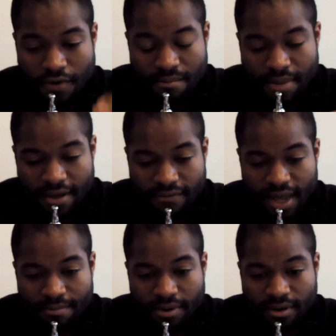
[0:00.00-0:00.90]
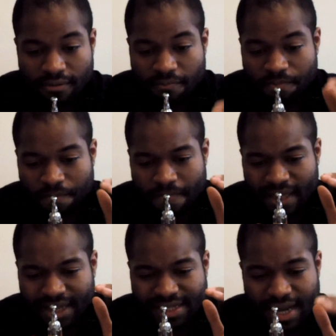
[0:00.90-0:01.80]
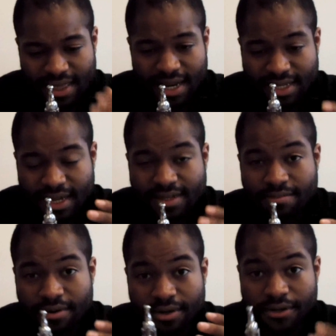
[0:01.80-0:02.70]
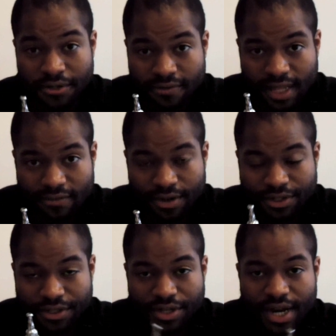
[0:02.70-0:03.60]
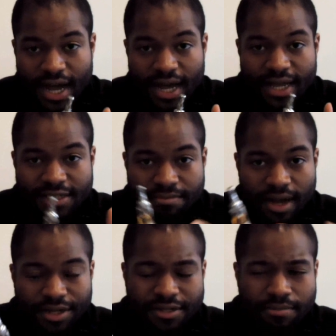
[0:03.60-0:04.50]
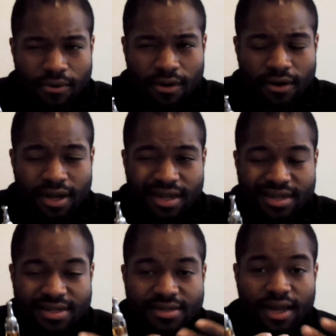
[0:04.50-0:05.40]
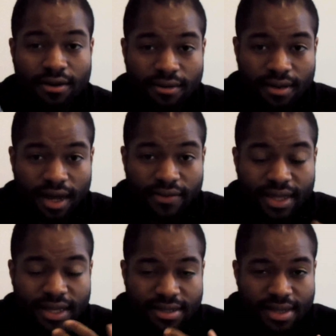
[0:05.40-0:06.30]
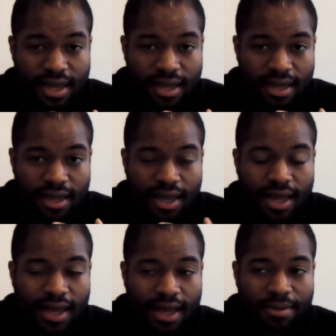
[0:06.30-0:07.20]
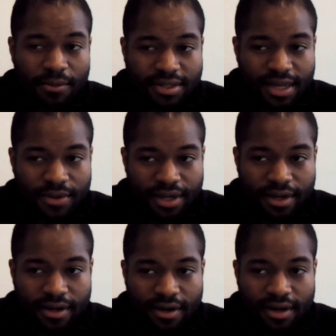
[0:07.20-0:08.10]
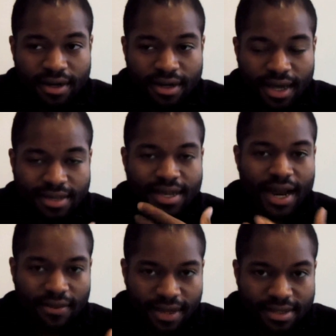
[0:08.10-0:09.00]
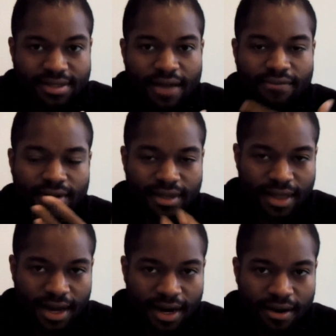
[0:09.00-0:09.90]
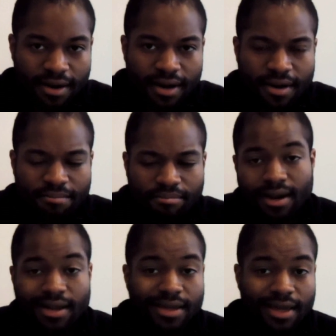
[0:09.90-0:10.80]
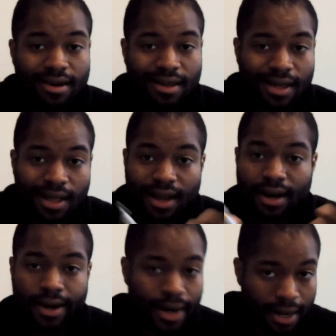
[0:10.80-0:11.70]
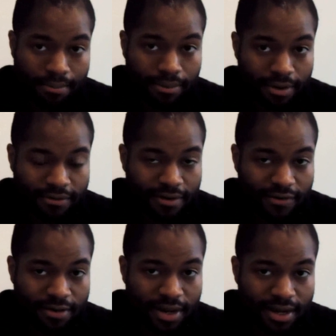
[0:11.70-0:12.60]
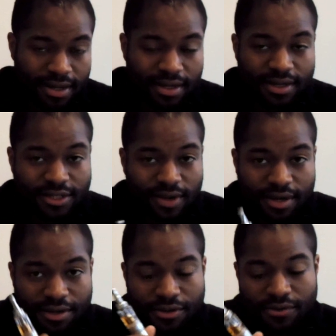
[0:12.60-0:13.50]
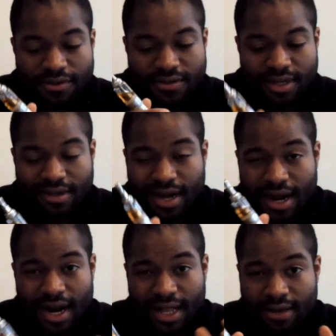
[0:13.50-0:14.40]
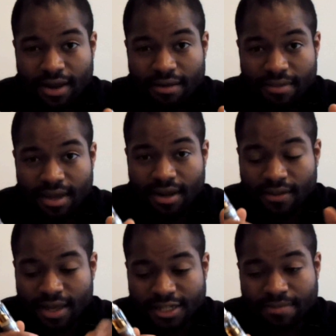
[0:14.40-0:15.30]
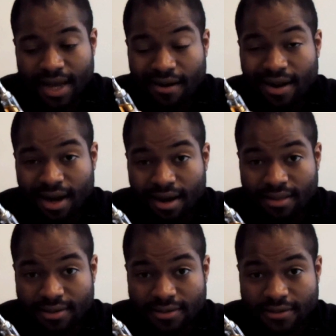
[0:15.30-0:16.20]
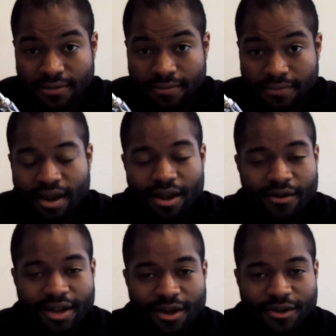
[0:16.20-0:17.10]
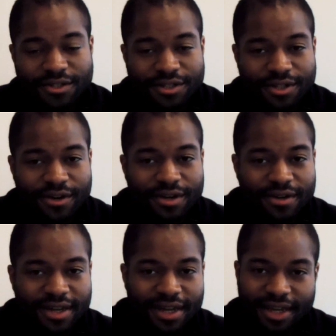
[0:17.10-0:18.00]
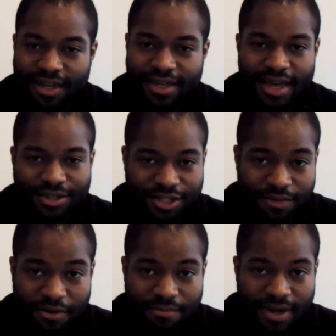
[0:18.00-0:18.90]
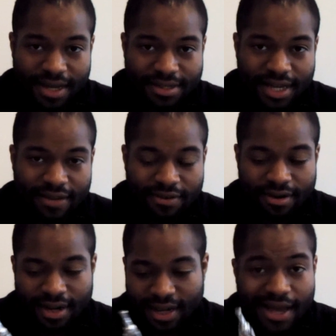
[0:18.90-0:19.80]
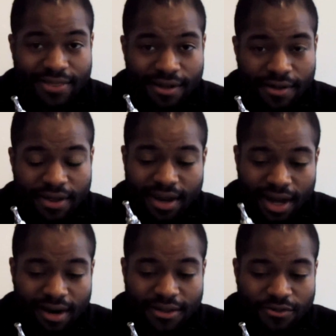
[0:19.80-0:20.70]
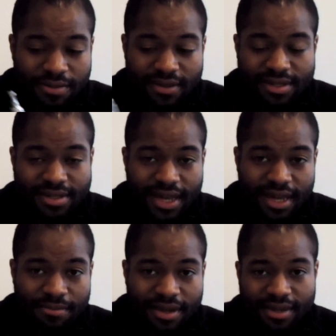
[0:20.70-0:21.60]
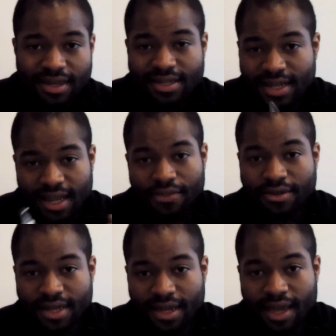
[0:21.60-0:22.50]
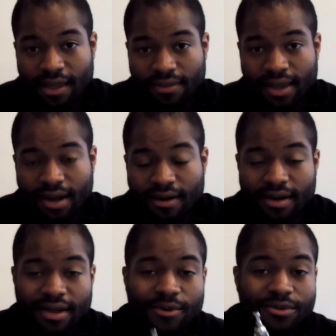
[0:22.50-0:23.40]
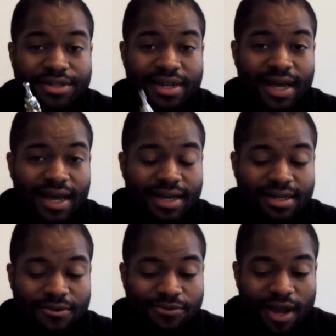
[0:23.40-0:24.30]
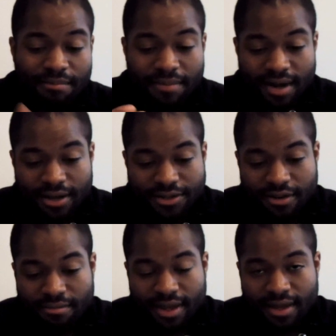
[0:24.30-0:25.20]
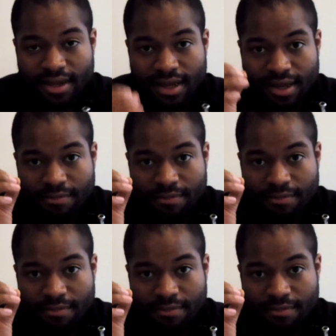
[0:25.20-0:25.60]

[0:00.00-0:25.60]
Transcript: from my vapor. It's not that it doesn't produce flavor, it's just not as much. It's more subtle on the intake. I would say when you're exhaling, it's definitely there. But again, not important for everybody. So I do still highly recommend the Aspire Nautilus. And it goes to show you, you can't judge a book by its cover. I thought the Nautilus would be the same as any other tank out there. It was not. It was recommended to me